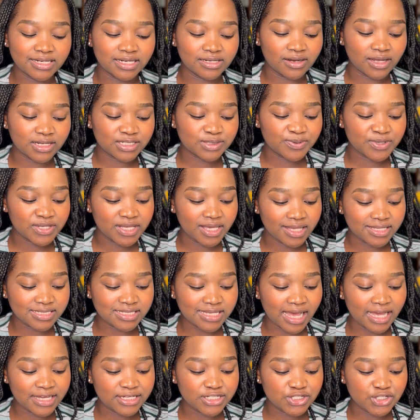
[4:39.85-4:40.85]
a lot because
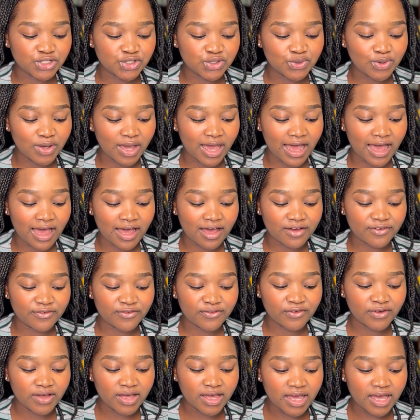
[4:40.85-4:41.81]
I do have